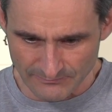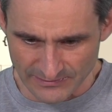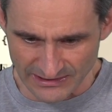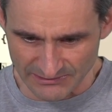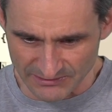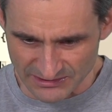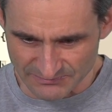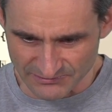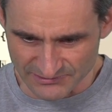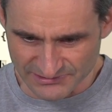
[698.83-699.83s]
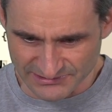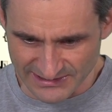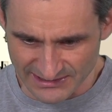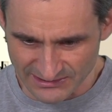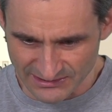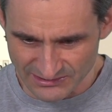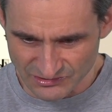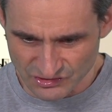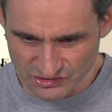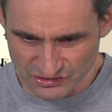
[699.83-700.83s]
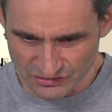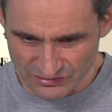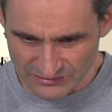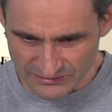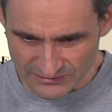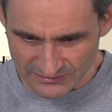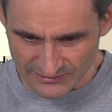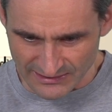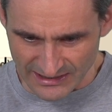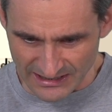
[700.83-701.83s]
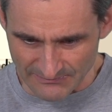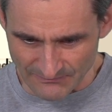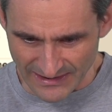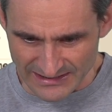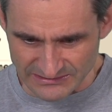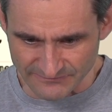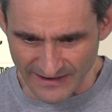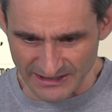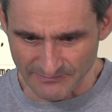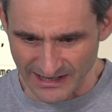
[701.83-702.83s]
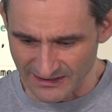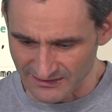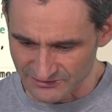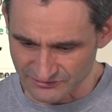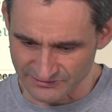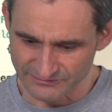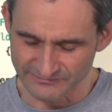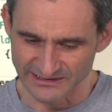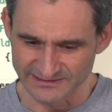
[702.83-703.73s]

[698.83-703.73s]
payment percentage and divided by 100, right?